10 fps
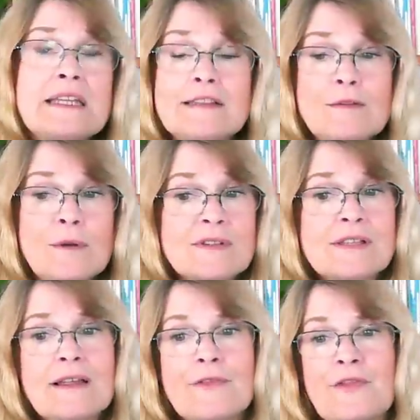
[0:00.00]
it looks
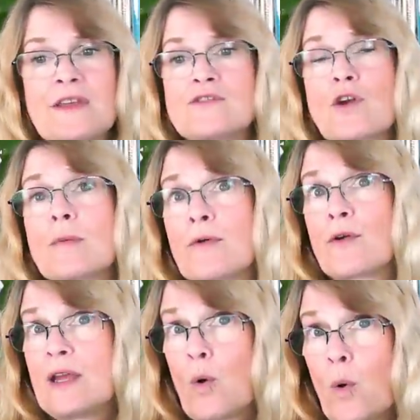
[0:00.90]
like things are
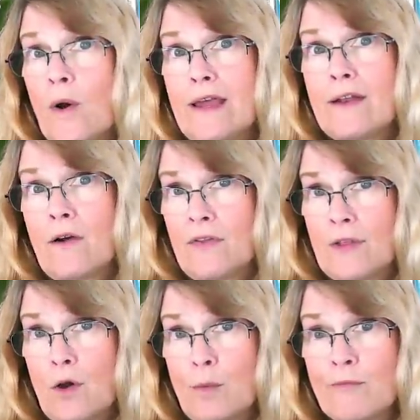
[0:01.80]
pretty quiet on the
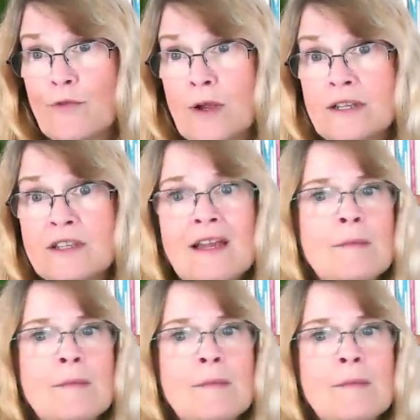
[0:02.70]
home front.